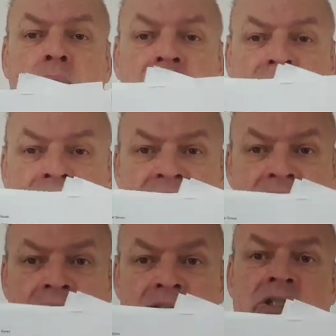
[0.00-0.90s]
but this
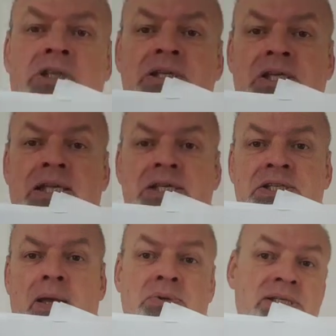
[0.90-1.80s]
section, you can see that's
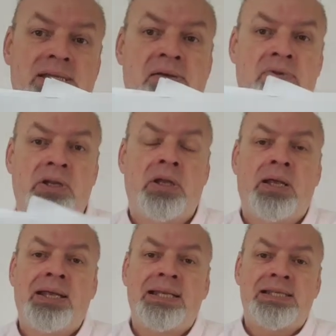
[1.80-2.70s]
chapter 7,
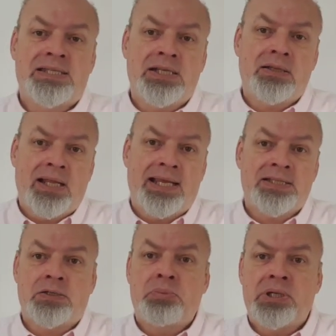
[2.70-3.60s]
still
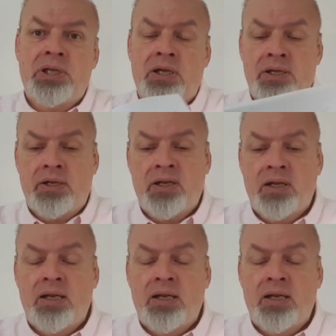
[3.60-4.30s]
has to be done.